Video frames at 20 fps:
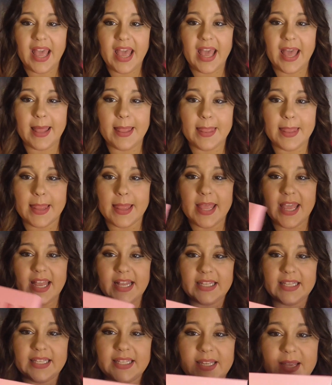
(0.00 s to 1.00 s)
and
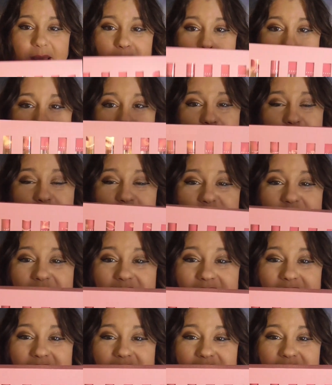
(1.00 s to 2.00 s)
let's
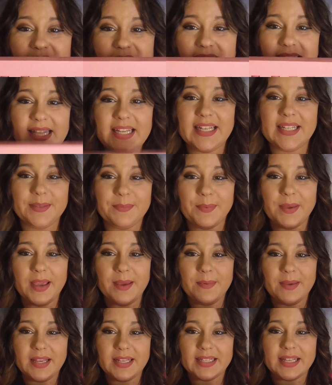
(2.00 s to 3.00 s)
break into these
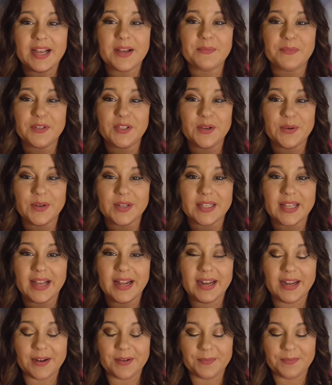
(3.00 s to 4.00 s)
babies. I'm so
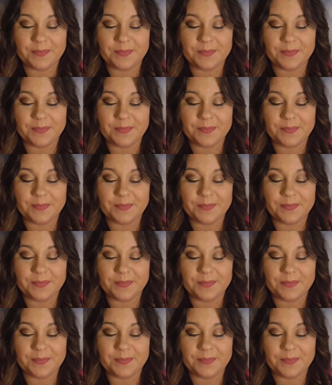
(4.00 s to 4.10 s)
excited.